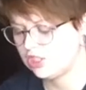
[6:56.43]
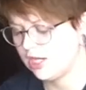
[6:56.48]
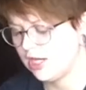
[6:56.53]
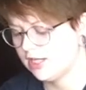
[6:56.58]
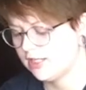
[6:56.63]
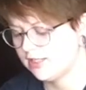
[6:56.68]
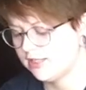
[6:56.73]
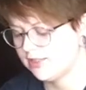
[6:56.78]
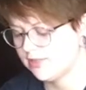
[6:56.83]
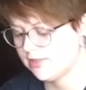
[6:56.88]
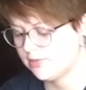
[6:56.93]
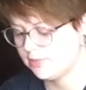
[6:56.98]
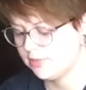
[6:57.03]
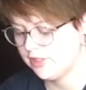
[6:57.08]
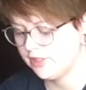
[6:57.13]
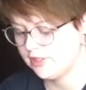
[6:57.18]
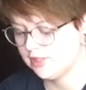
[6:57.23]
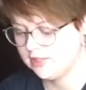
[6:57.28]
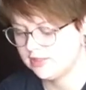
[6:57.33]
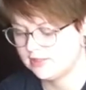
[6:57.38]
Goddess,
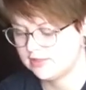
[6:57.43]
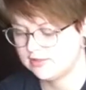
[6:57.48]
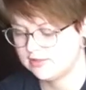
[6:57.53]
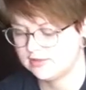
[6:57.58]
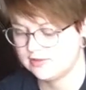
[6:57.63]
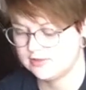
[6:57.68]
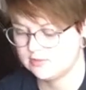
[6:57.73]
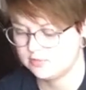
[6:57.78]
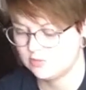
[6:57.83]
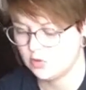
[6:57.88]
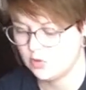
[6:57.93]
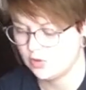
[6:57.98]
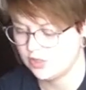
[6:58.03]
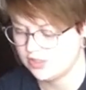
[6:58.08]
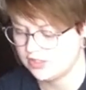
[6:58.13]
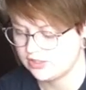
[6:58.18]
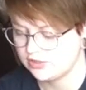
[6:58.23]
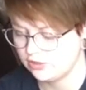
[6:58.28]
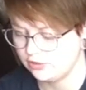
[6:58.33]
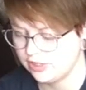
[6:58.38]
but it's always
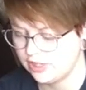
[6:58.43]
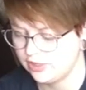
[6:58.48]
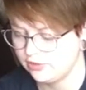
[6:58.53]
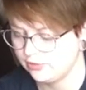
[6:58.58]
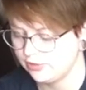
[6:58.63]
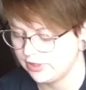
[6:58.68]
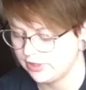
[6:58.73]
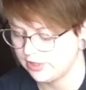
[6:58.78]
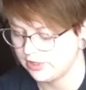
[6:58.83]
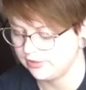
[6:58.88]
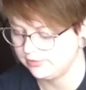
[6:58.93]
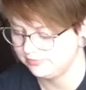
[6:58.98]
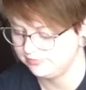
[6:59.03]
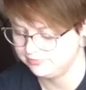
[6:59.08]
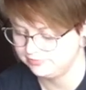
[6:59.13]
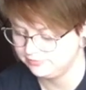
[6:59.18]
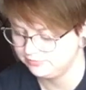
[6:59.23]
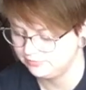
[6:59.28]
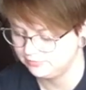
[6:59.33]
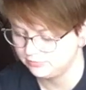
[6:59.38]
sold out when I
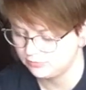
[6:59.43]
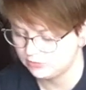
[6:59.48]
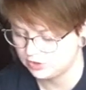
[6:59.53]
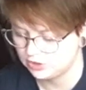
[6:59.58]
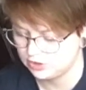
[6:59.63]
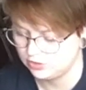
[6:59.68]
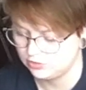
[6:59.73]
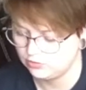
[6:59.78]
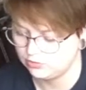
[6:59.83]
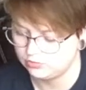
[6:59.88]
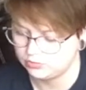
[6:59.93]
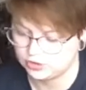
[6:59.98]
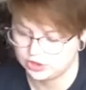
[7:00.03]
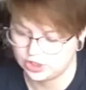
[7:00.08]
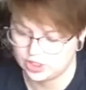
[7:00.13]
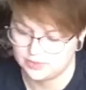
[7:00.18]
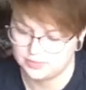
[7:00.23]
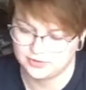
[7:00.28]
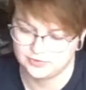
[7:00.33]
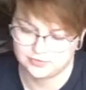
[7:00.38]
go
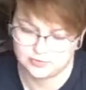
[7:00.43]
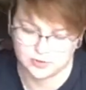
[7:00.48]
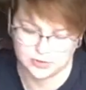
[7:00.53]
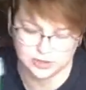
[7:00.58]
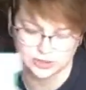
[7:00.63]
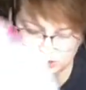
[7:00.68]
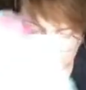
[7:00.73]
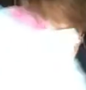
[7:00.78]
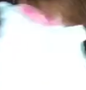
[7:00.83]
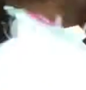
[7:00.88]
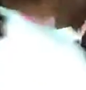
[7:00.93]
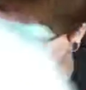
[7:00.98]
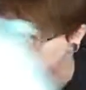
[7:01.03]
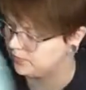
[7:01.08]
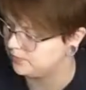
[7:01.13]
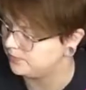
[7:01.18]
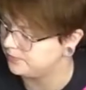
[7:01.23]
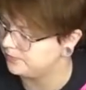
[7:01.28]
shopping for it, so.